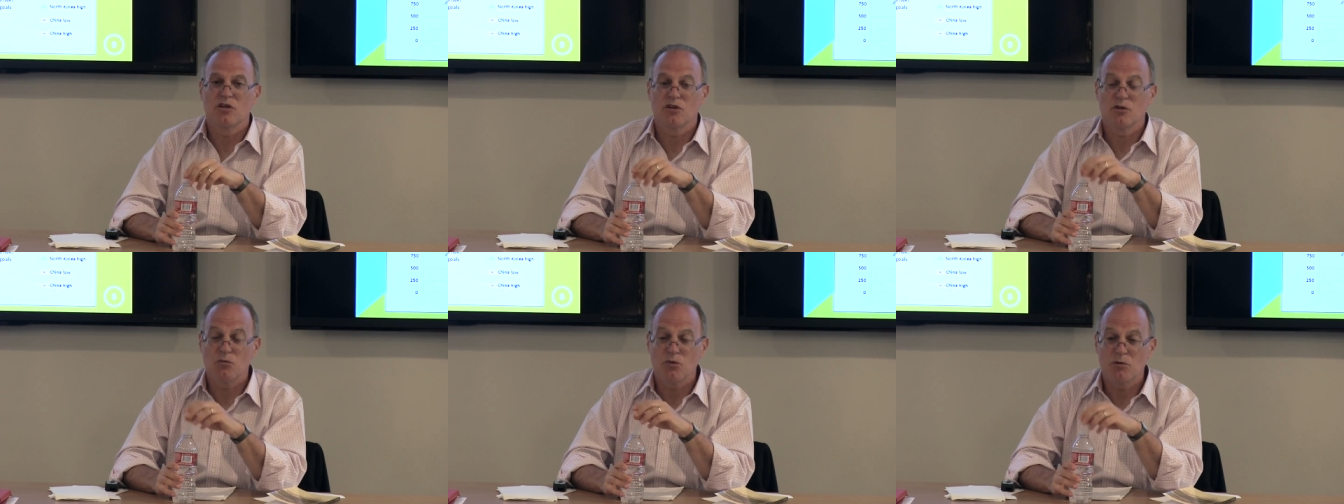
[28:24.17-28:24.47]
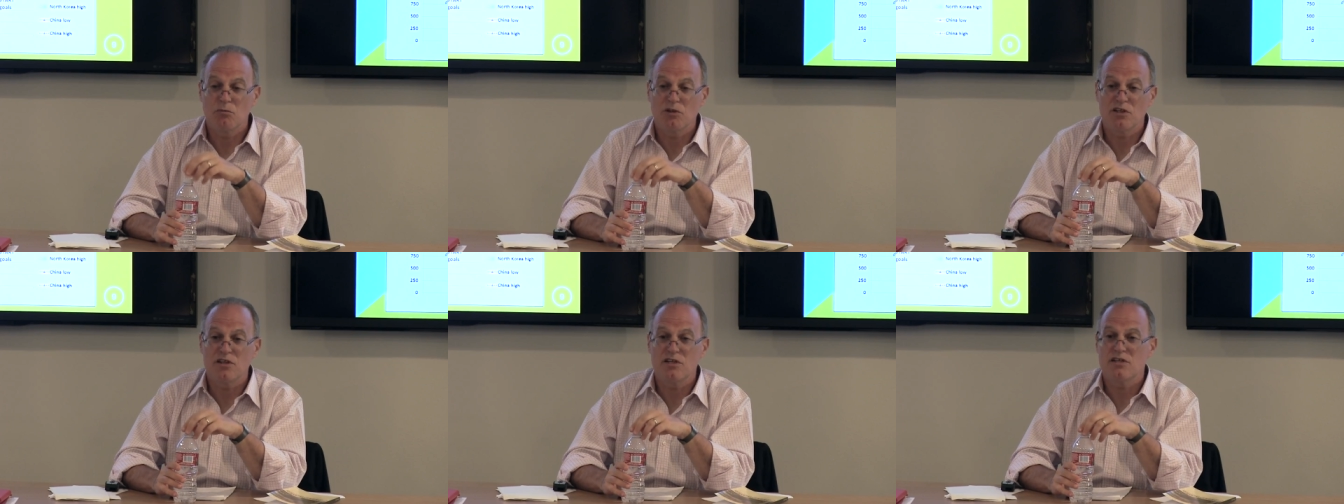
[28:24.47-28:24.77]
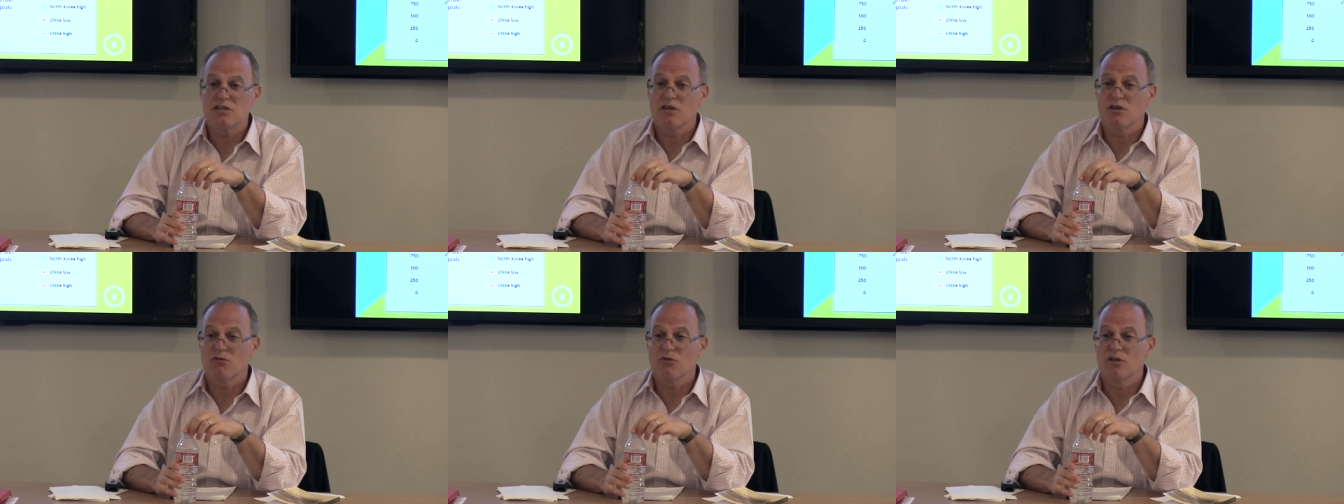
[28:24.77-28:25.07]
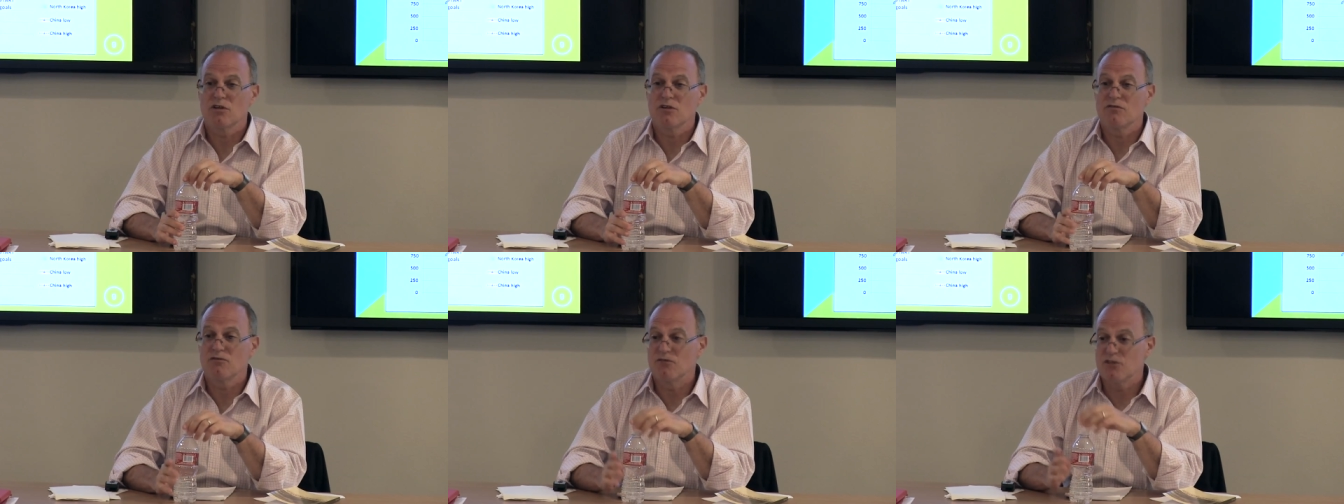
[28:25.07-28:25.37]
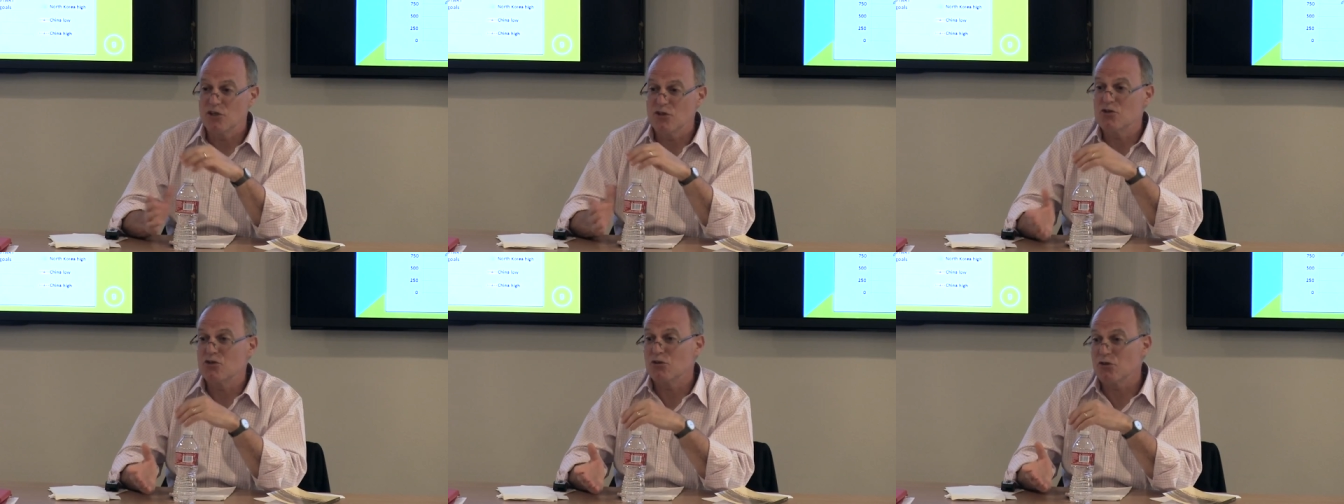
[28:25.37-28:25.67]
can we please get rid
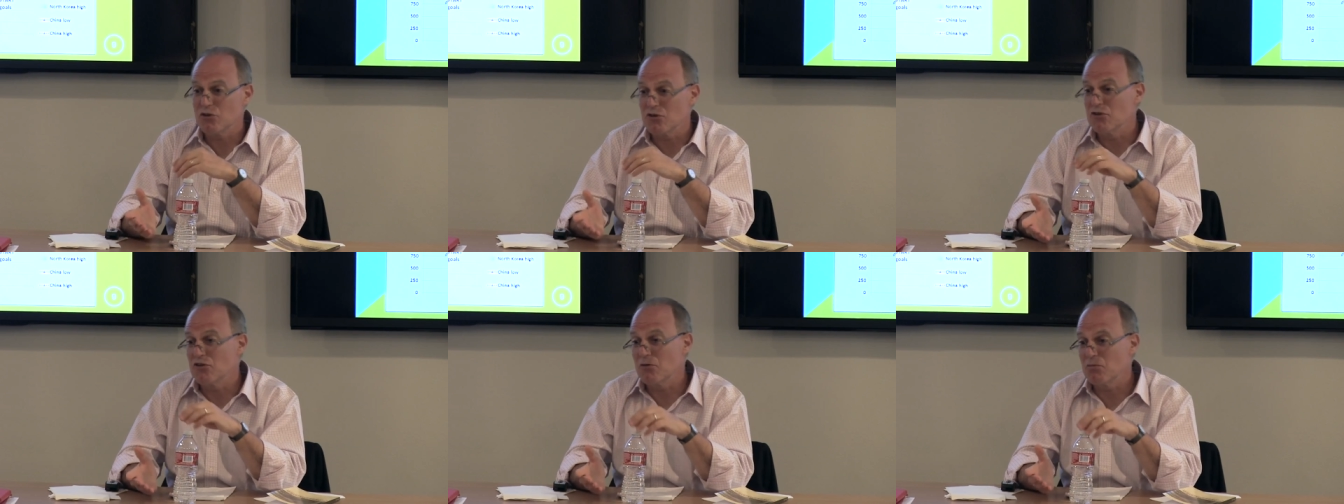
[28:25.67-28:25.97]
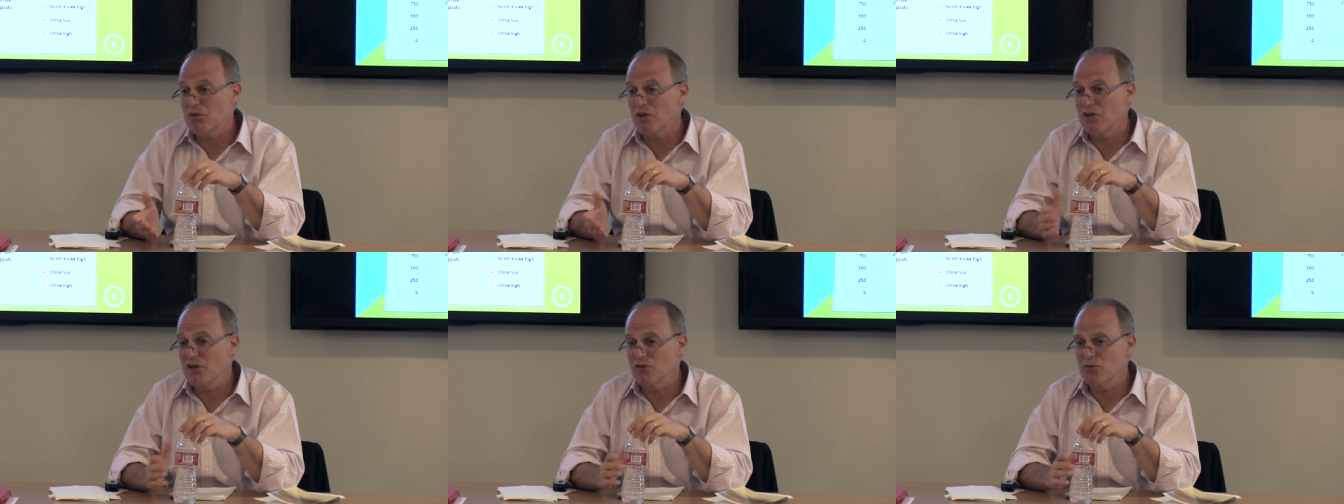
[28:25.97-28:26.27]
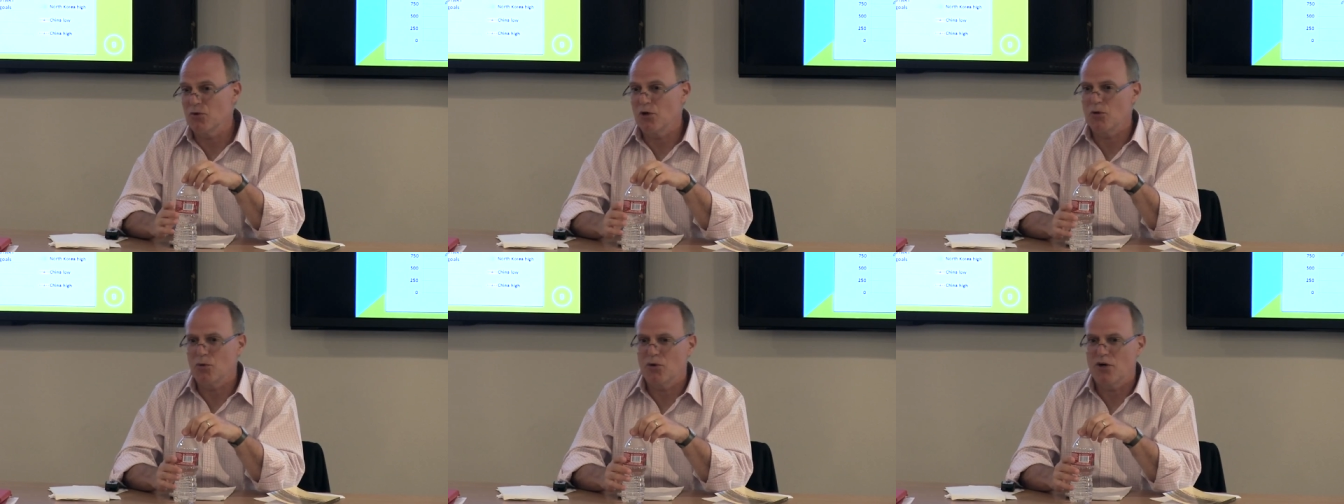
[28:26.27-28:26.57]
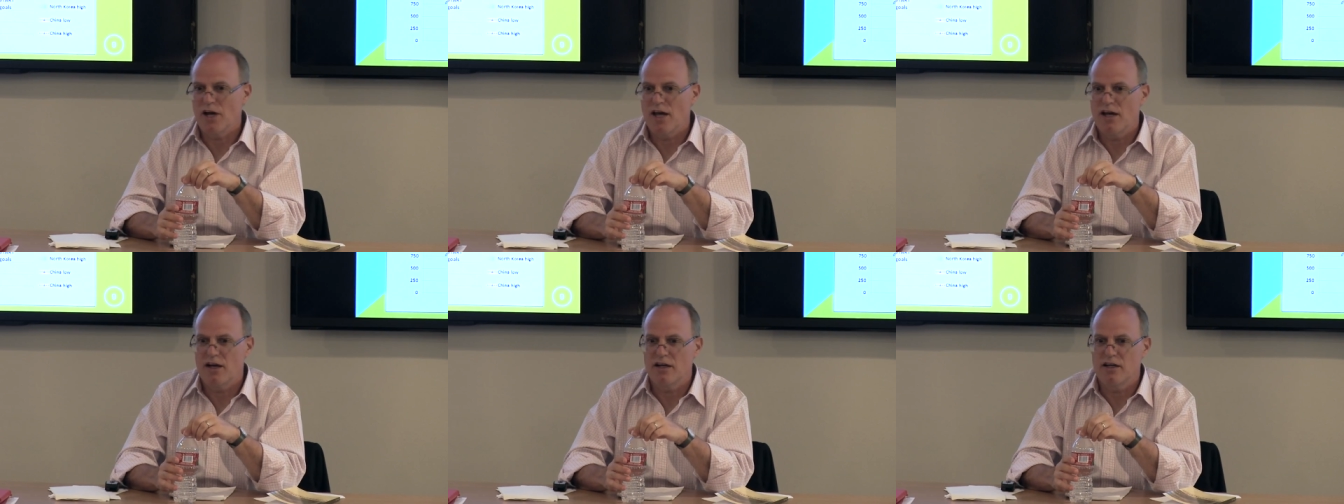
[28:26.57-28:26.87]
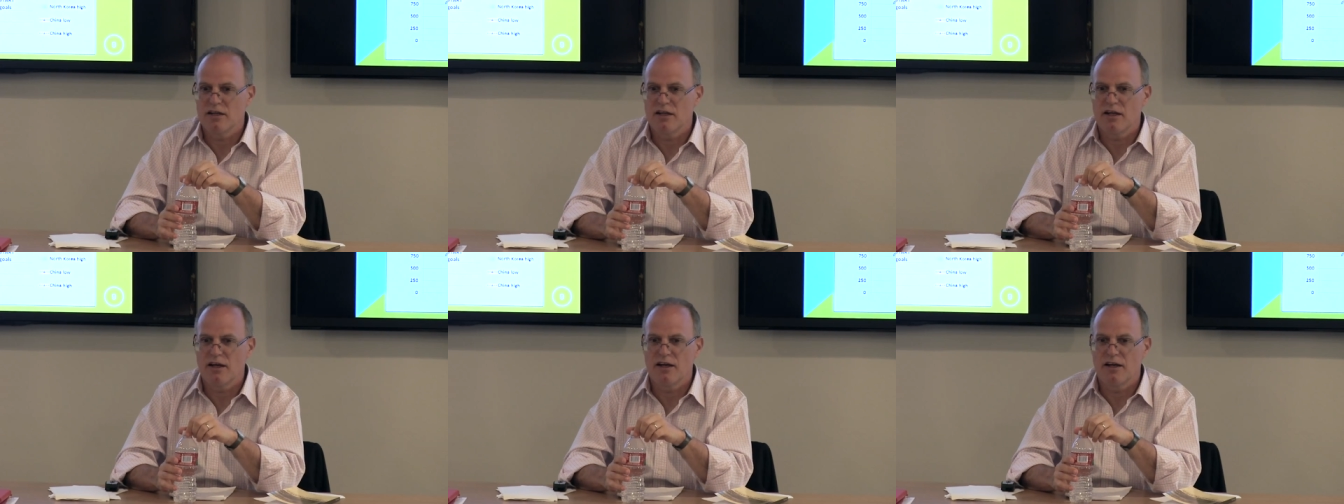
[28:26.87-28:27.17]
of digital displays while we're at
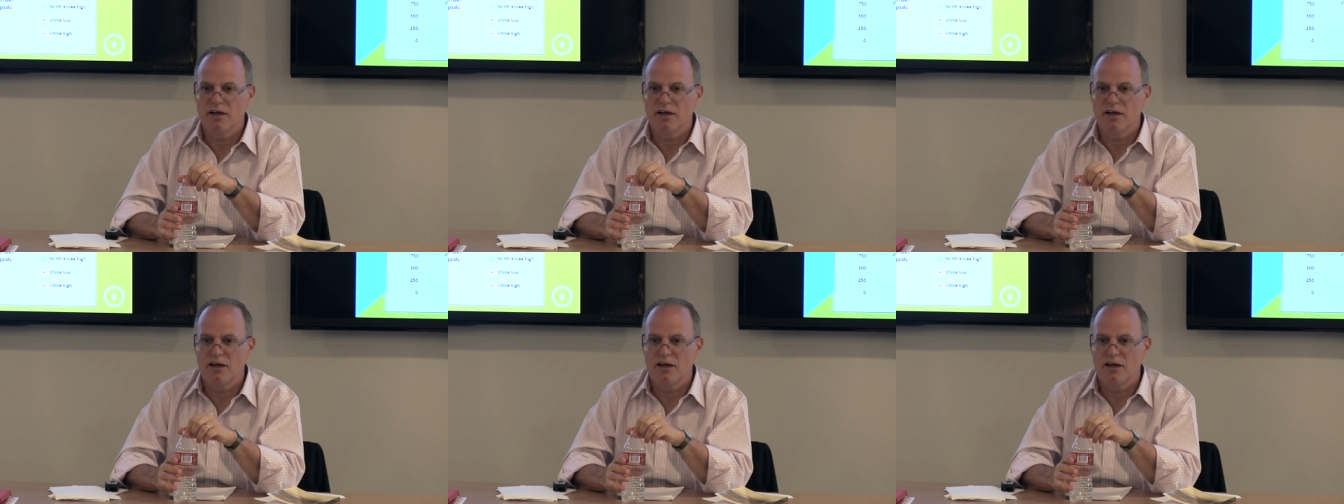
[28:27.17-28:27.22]
it?